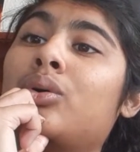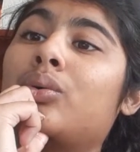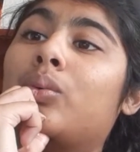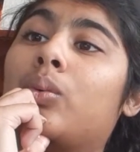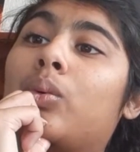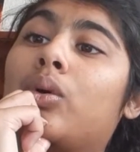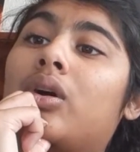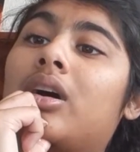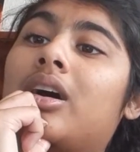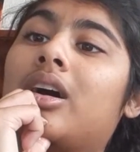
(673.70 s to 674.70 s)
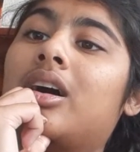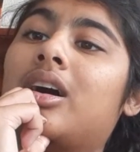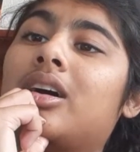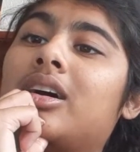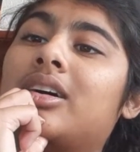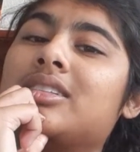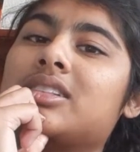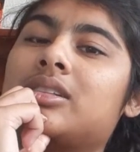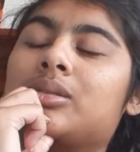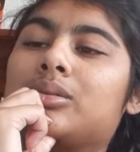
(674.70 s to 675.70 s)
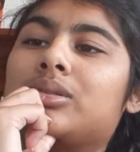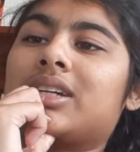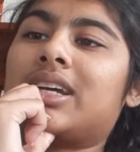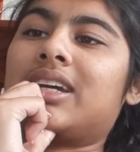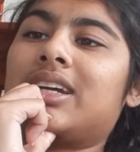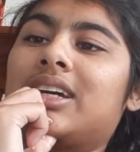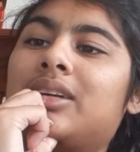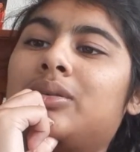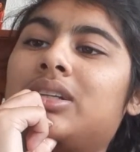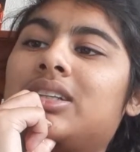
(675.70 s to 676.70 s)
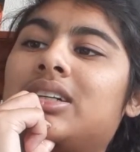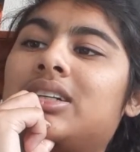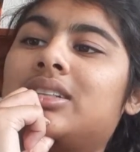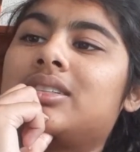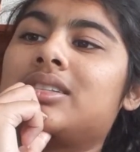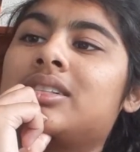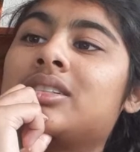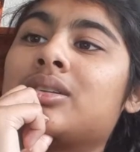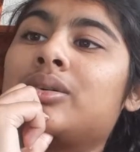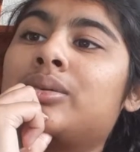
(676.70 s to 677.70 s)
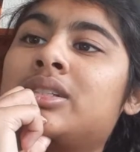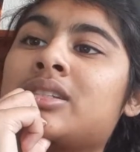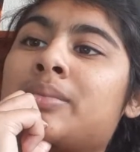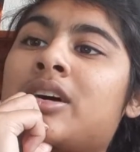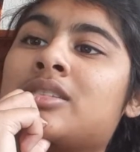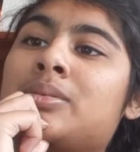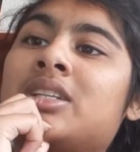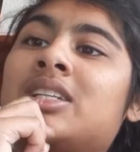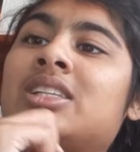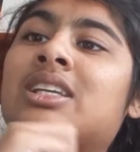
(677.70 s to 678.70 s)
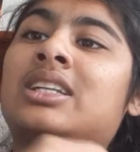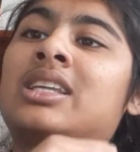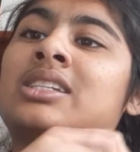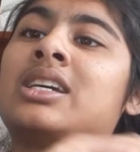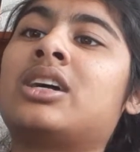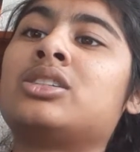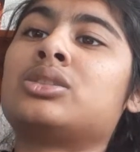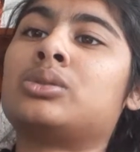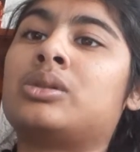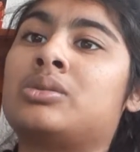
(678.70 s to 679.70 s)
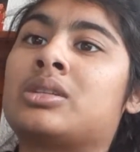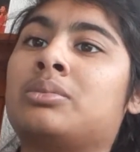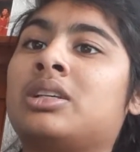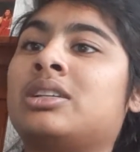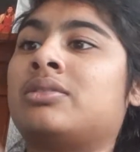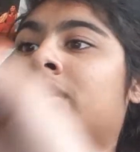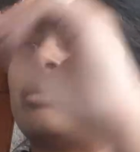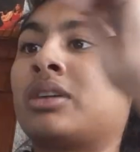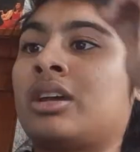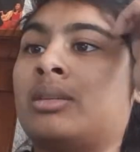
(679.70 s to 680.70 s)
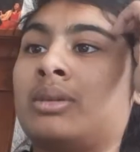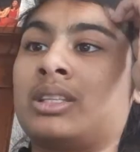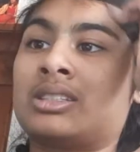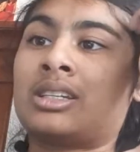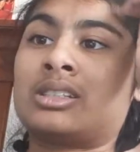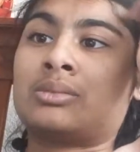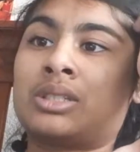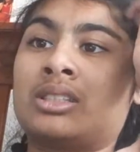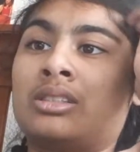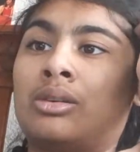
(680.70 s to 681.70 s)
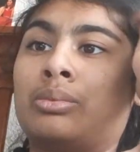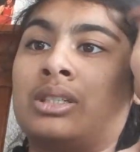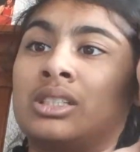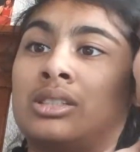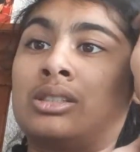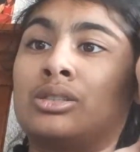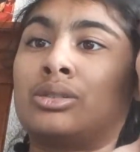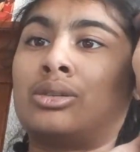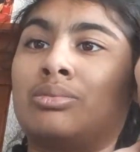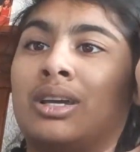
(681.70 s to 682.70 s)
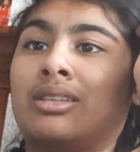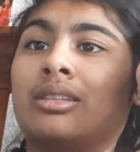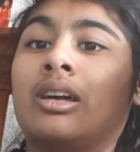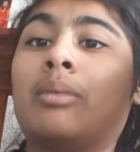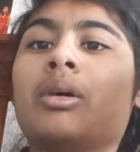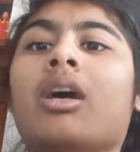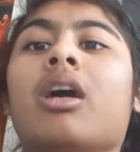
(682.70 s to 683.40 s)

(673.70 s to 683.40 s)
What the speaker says: What? Okay, gotta read that. There's always the possibility that the entire story was completely fabricated by the salesman in the opening scene, so you'd buy the lamp.